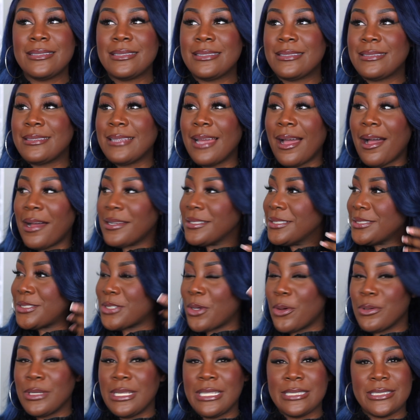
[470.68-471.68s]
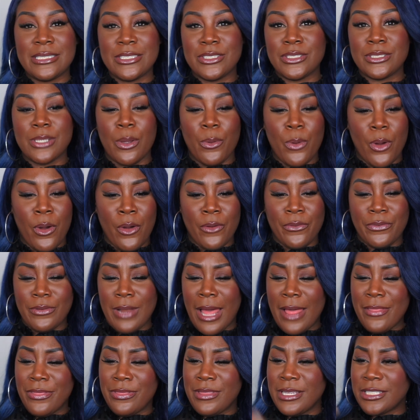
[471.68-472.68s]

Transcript: the undertone is just so off. Like,